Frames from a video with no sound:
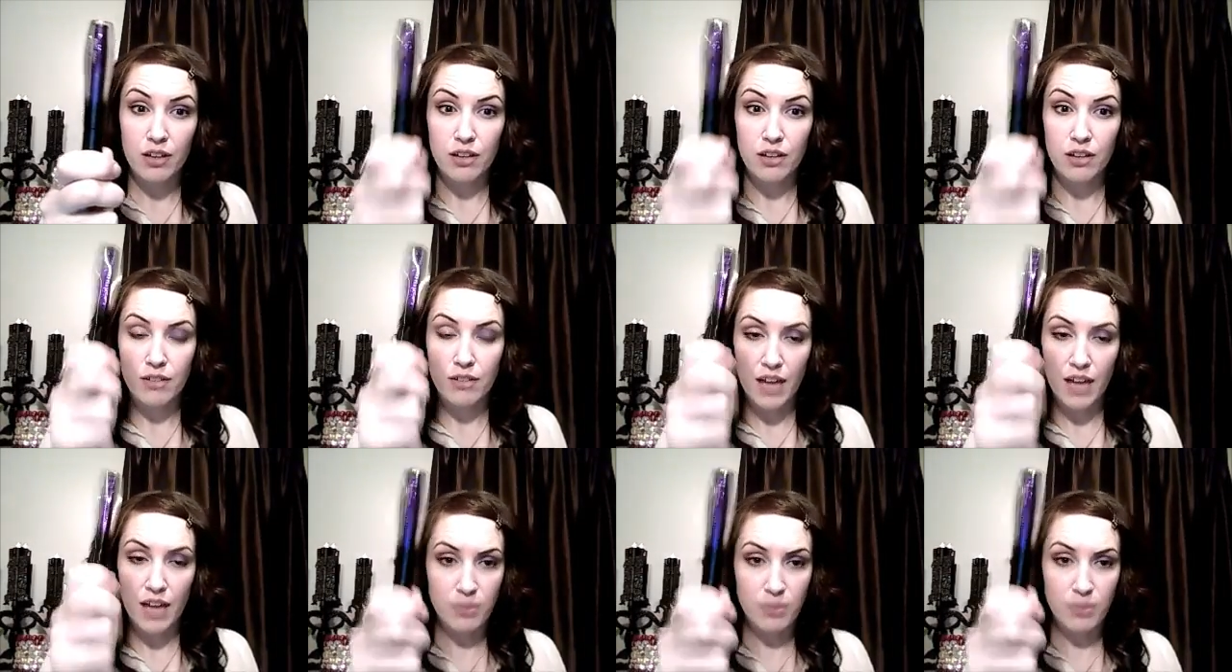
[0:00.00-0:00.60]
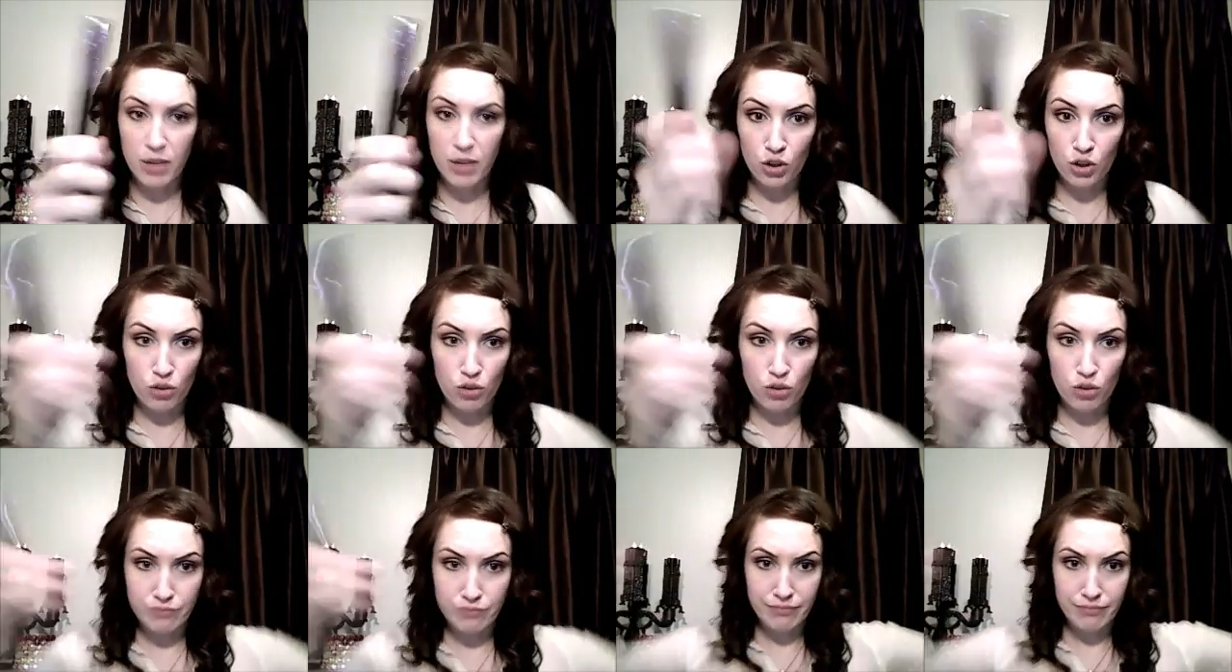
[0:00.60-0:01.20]
Heavy
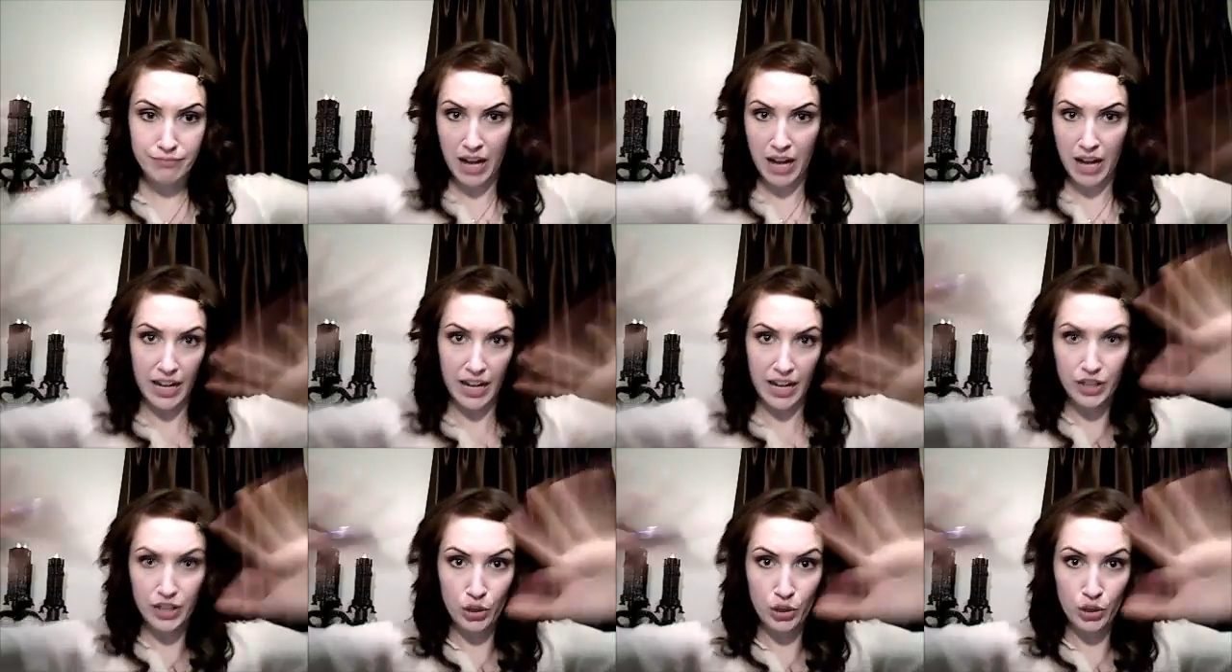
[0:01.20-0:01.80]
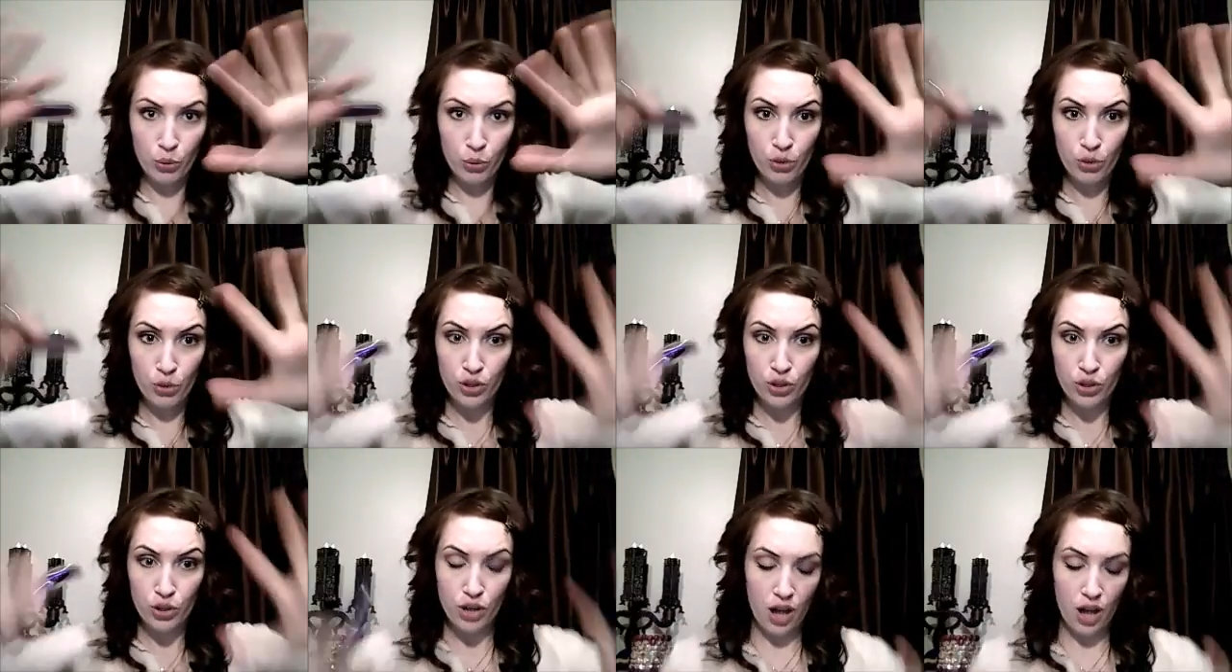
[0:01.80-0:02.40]
Metal, how do you do,
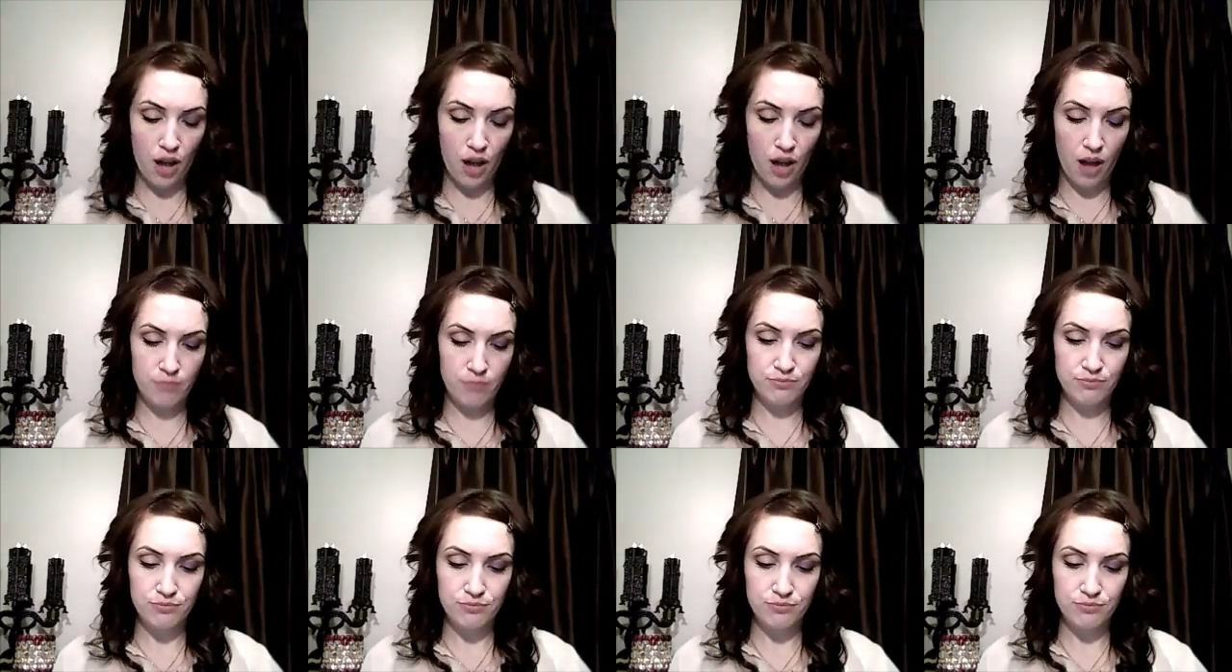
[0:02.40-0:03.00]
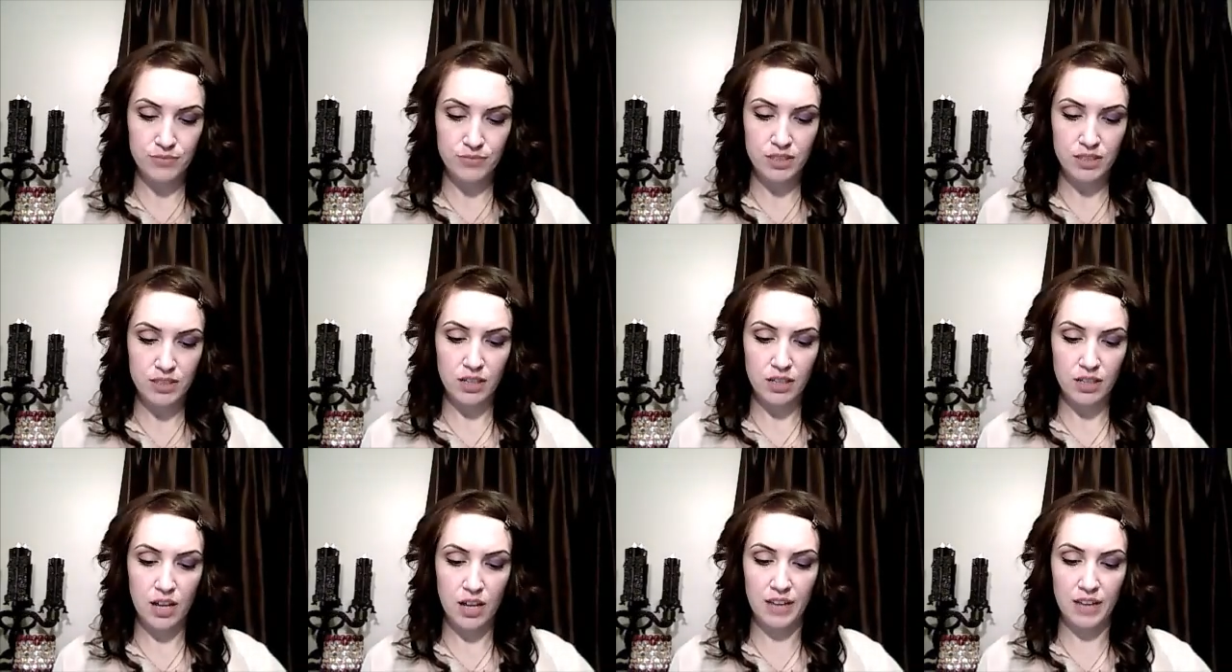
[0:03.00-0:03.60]

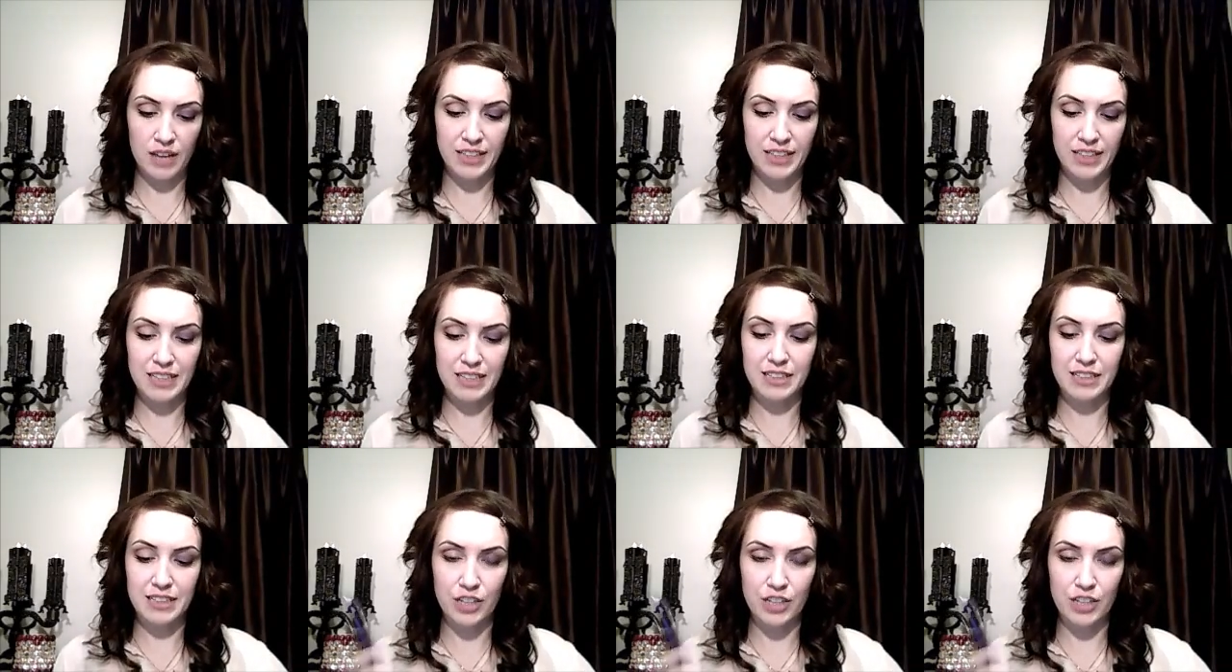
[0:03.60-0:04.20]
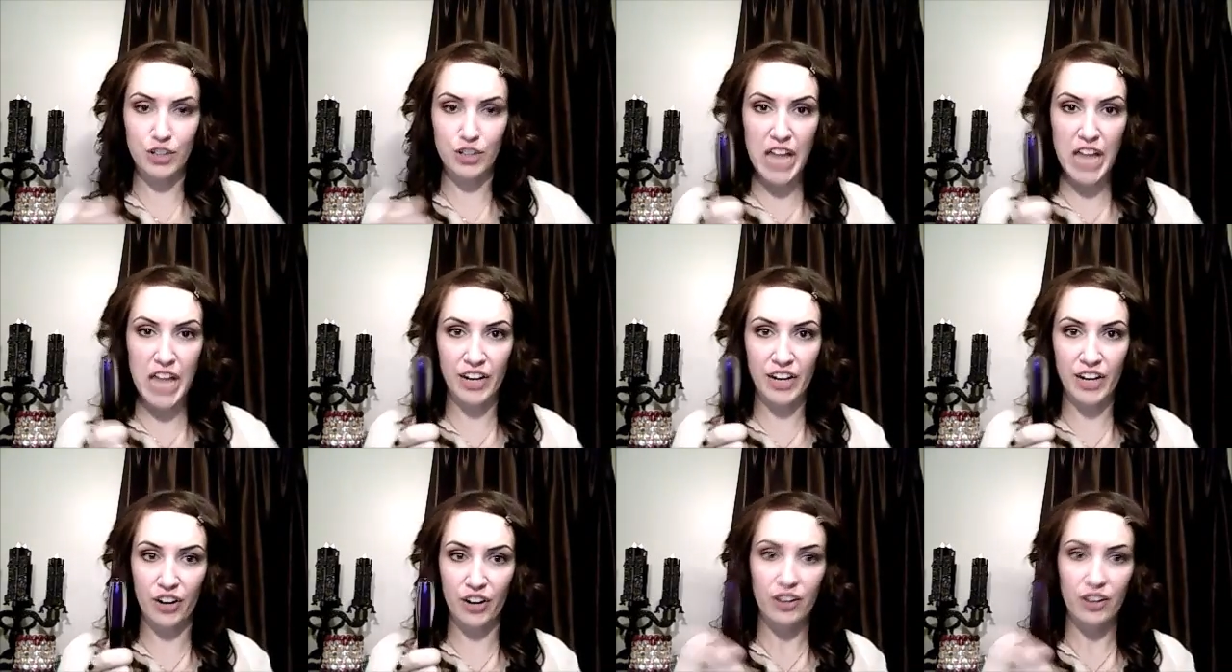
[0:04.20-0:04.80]
the glitter
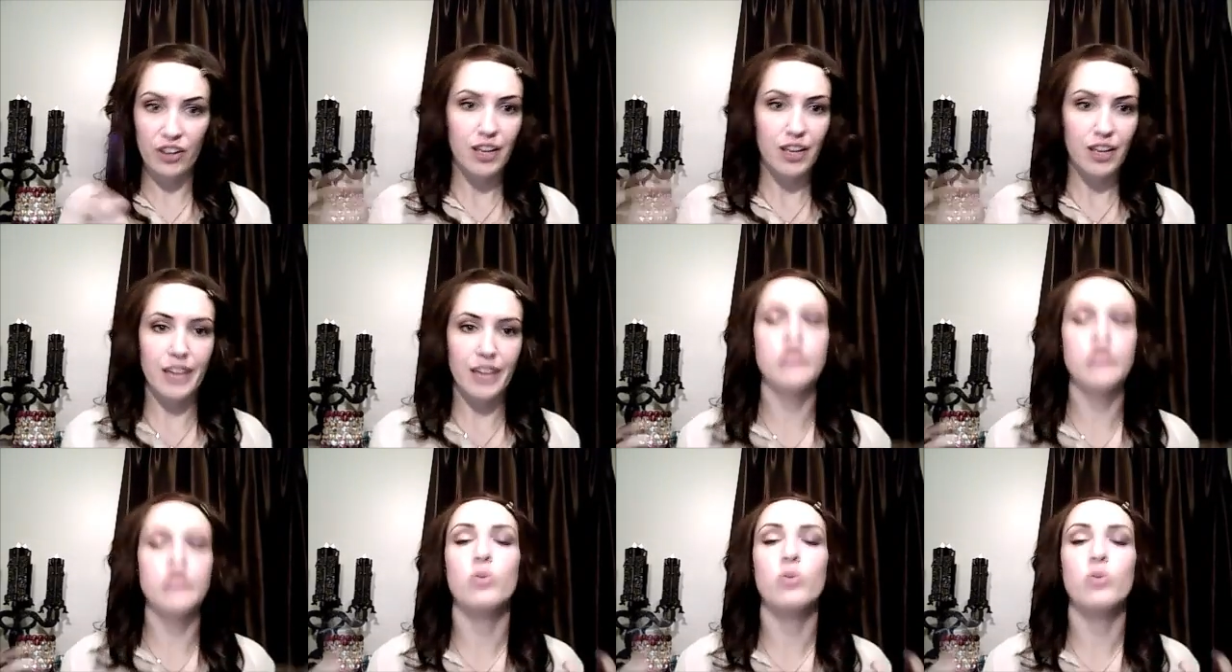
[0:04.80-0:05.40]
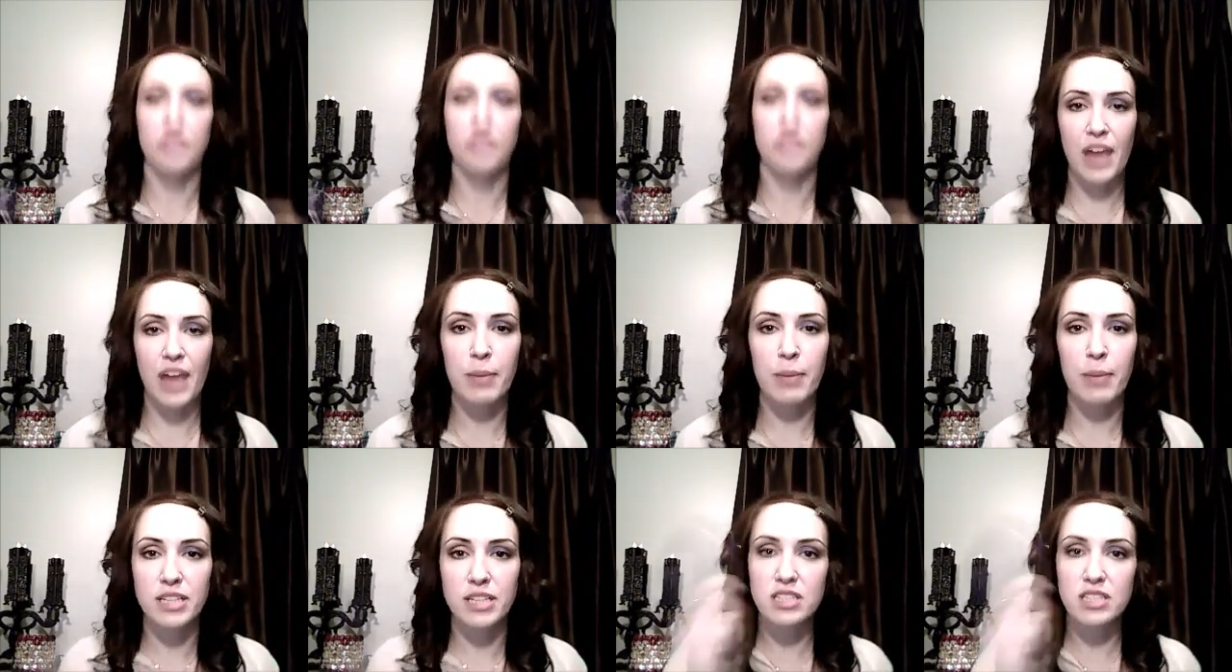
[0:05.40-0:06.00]
liner, and do it with
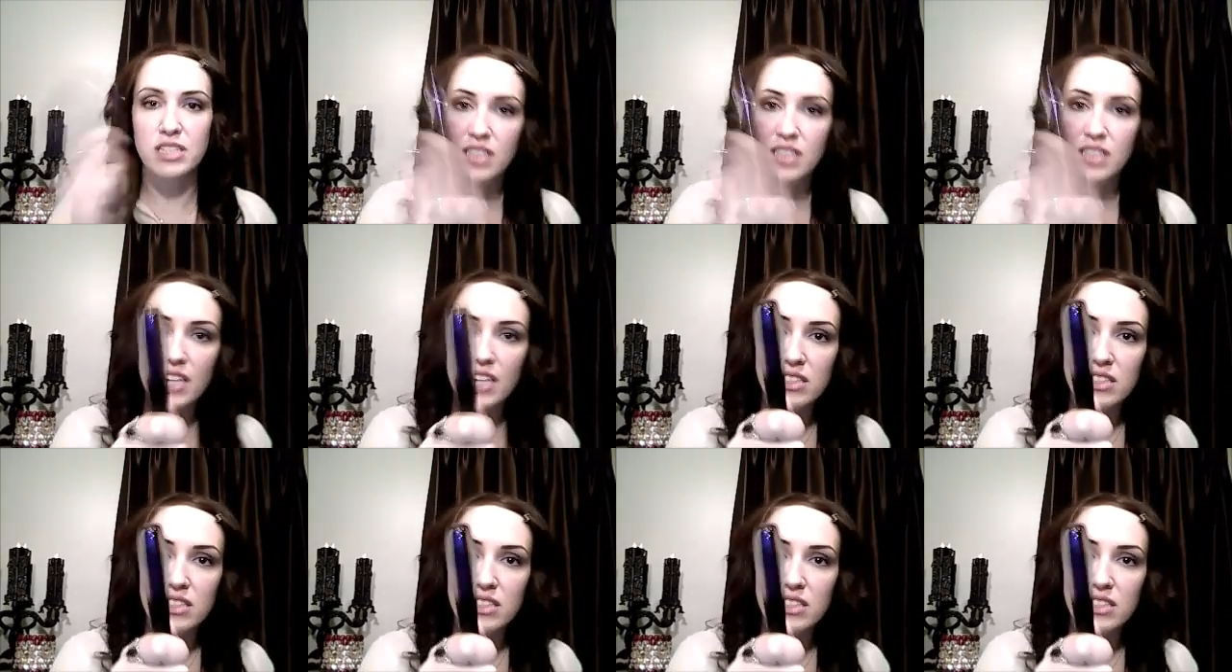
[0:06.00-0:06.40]
that, because this,